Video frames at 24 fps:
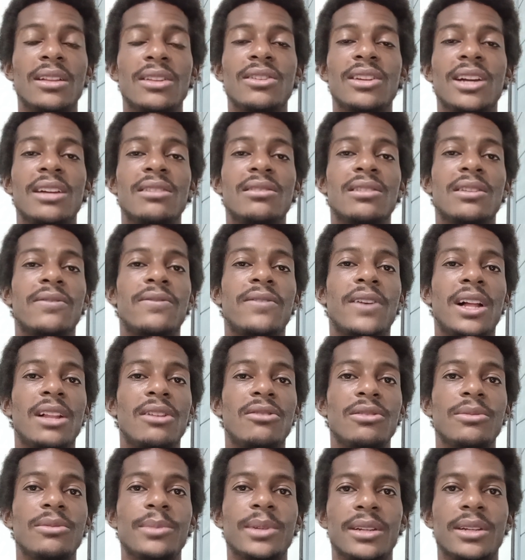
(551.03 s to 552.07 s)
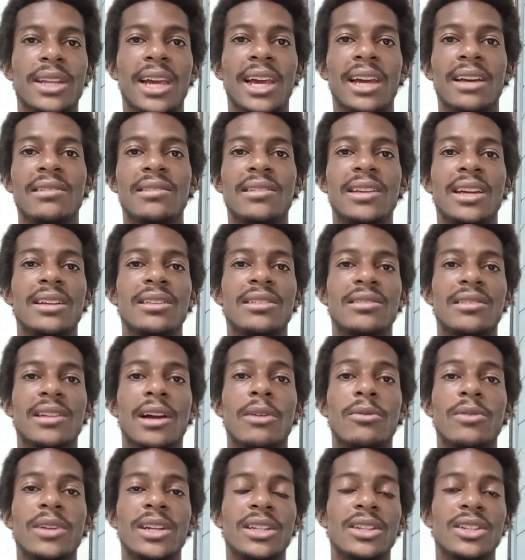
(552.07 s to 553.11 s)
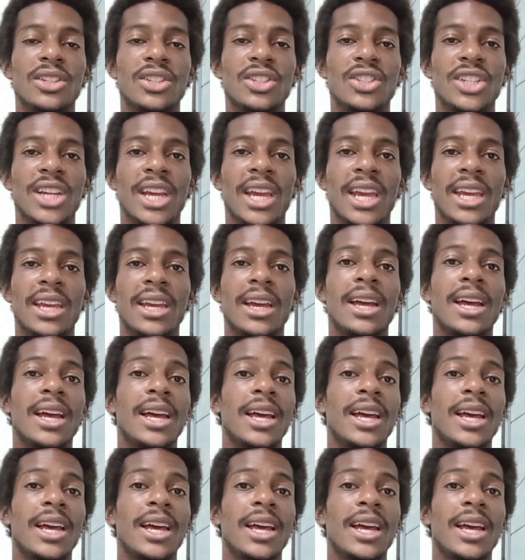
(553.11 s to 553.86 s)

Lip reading: You guys can follow me on X at Tariq J.